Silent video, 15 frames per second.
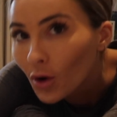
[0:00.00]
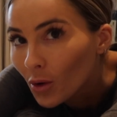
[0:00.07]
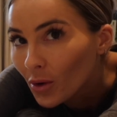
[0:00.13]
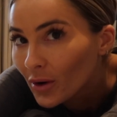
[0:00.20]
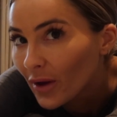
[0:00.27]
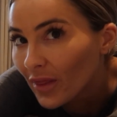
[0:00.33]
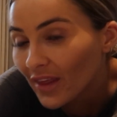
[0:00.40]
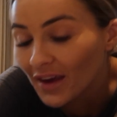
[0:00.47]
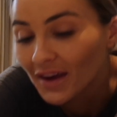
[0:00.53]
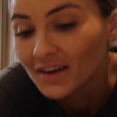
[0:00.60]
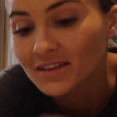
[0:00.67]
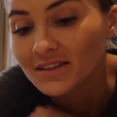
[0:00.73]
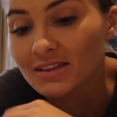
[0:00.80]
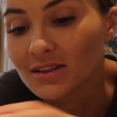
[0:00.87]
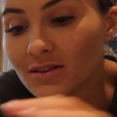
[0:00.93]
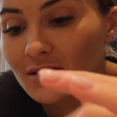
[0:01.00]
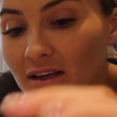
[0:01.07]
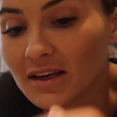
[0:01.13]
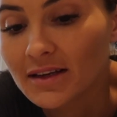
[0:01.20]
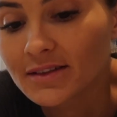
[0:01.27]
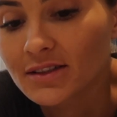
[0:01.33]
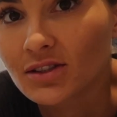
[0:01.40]
for this you
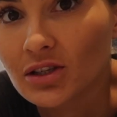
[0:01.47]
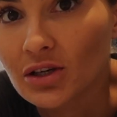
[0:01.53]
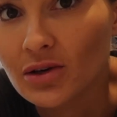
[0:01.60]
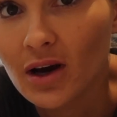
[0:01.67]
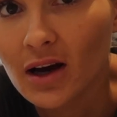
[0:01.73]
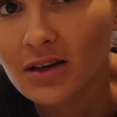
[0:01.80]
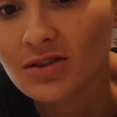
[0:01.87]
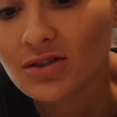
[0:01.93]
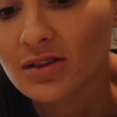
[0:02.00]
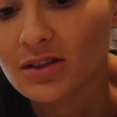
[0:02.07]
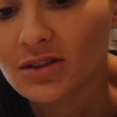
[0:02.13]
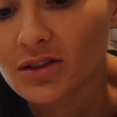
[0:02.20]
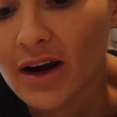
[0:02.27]
need 200